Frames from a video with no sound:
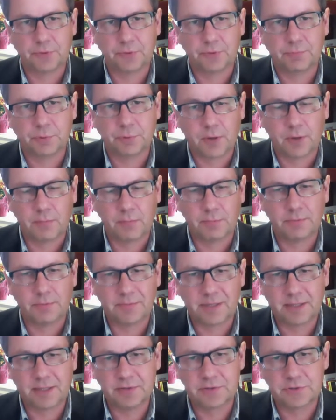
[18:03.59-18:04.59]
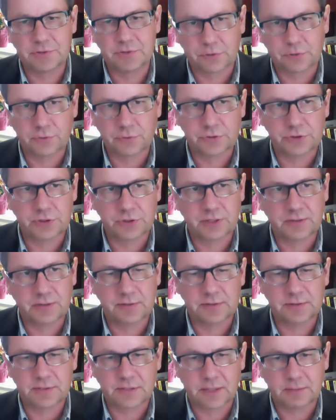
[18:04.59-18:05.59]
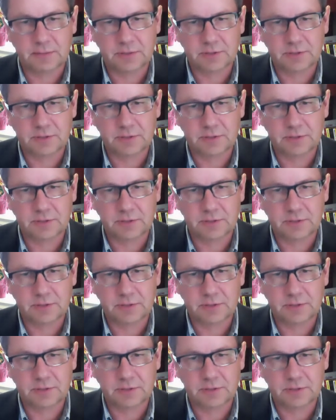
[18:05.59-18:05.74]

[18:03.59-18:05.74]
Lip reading: the problem and the solution at the same